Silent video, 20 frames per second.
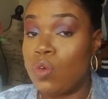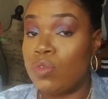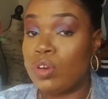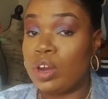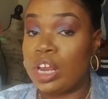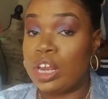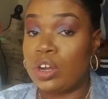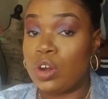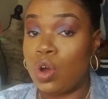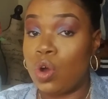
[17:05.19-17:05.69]

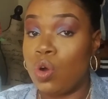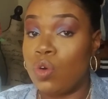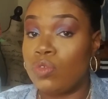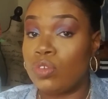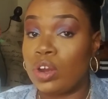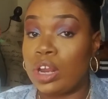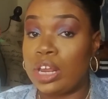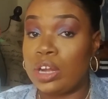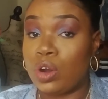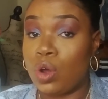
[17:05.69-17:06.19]
and over
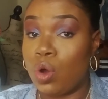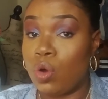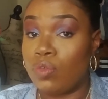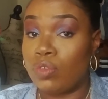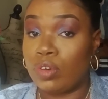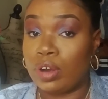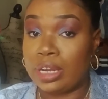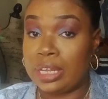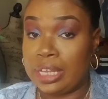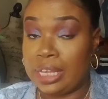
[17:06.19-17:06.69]
and
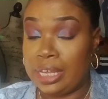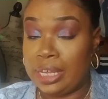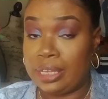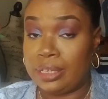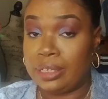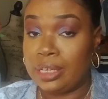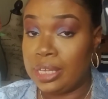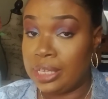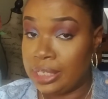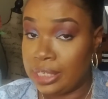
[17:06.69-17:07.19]
over again.
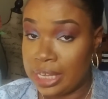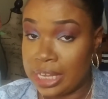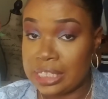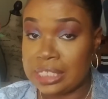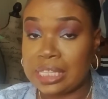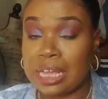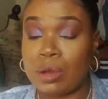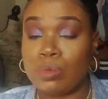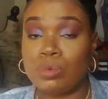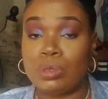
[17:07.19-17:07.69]
Yes,
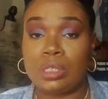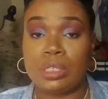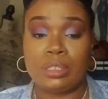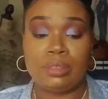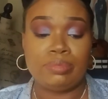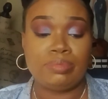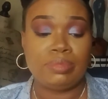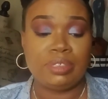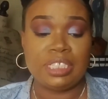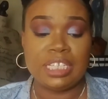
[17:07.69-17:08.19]
I would.
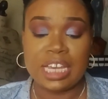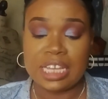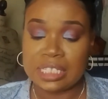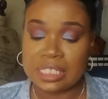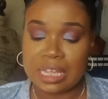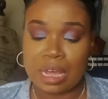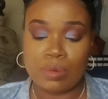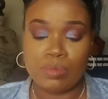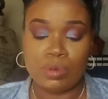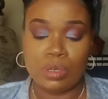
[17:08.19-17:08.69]
Yes,
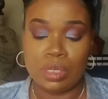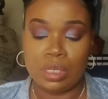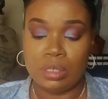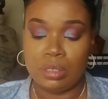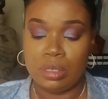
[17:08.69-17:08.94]
I would.